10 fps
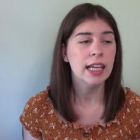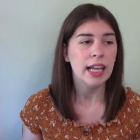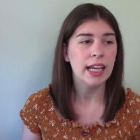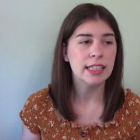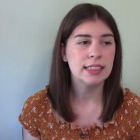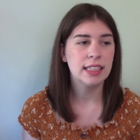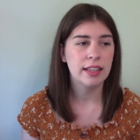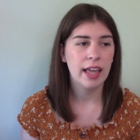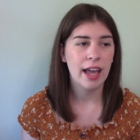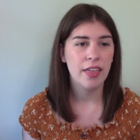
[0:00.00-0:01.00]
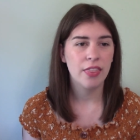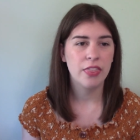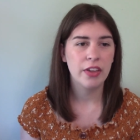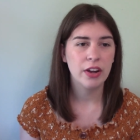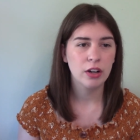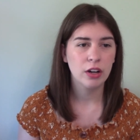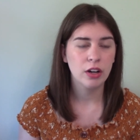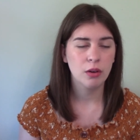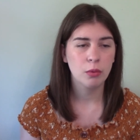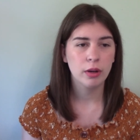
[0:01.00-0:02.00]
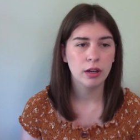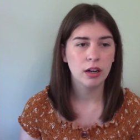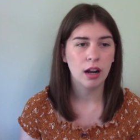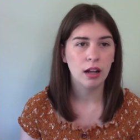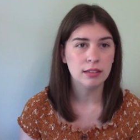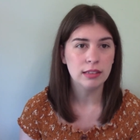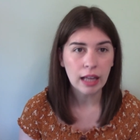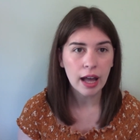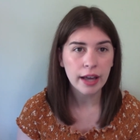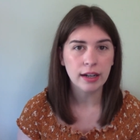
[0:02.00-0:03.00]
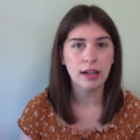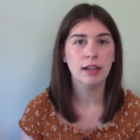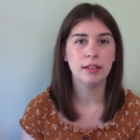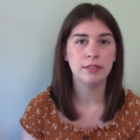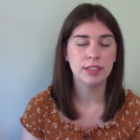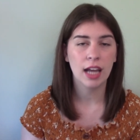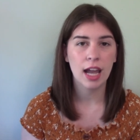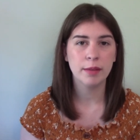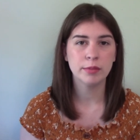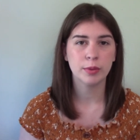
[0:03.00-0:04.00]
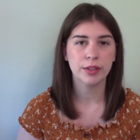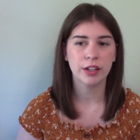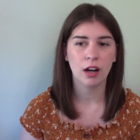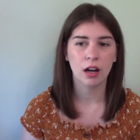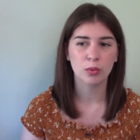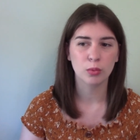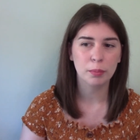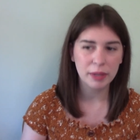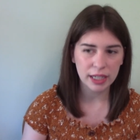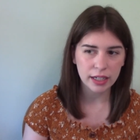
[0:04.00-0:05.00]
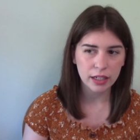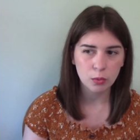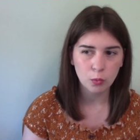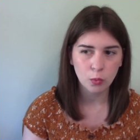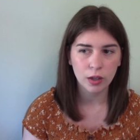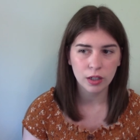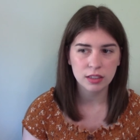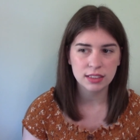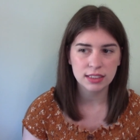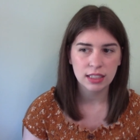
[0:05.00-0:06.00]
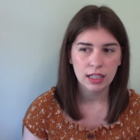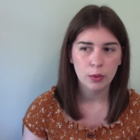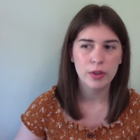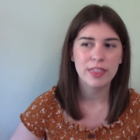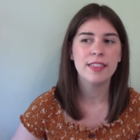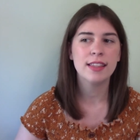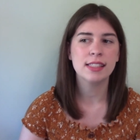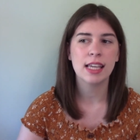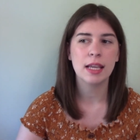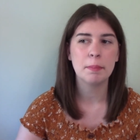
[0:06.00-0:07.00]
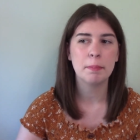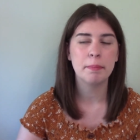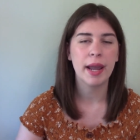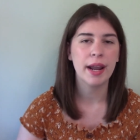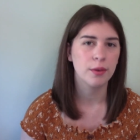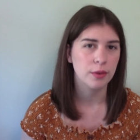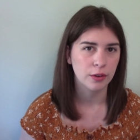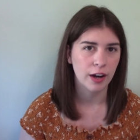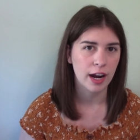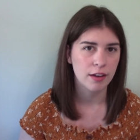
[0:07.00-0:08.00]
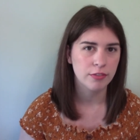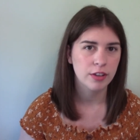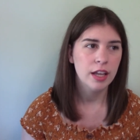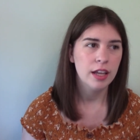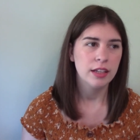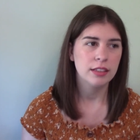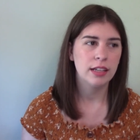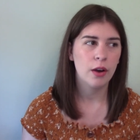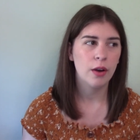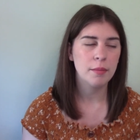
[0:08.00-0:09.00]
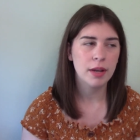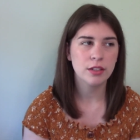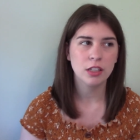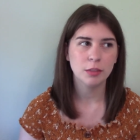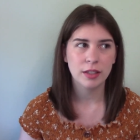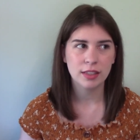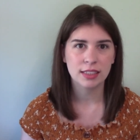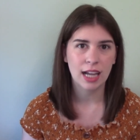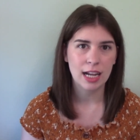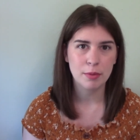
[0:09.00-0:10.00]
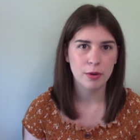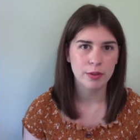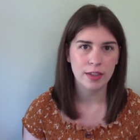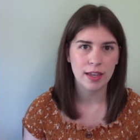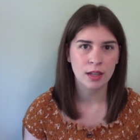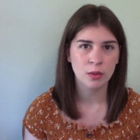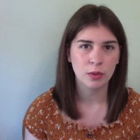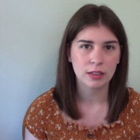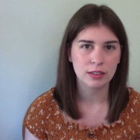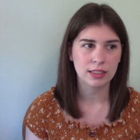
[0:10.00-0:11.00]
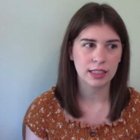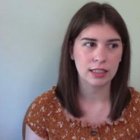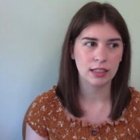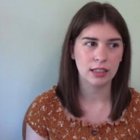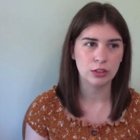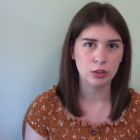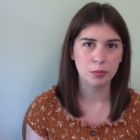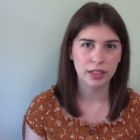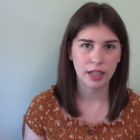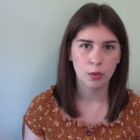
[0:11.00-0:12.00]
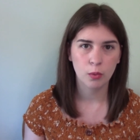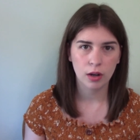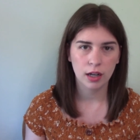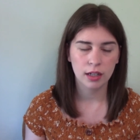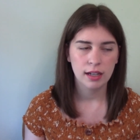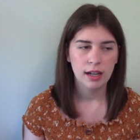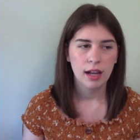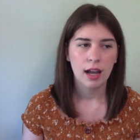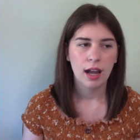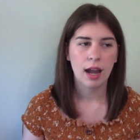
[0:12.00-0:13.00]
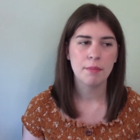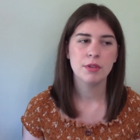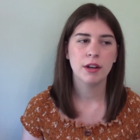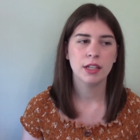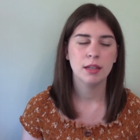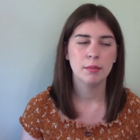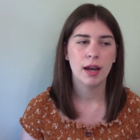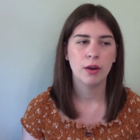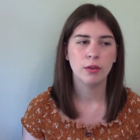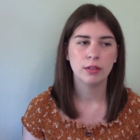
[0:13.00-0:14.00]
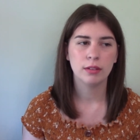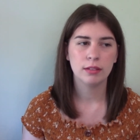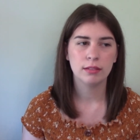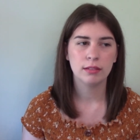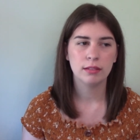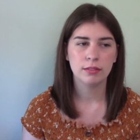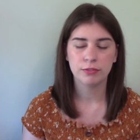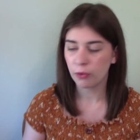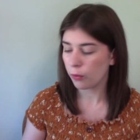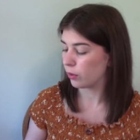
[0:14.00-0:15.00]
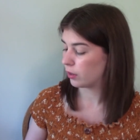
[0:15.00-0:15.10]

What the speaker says: it's that there were a lot of times where there are repeated words within the same paragraph. Now, I'm not talking about the typo thing where there's like a duplicate word. I'm talking about, for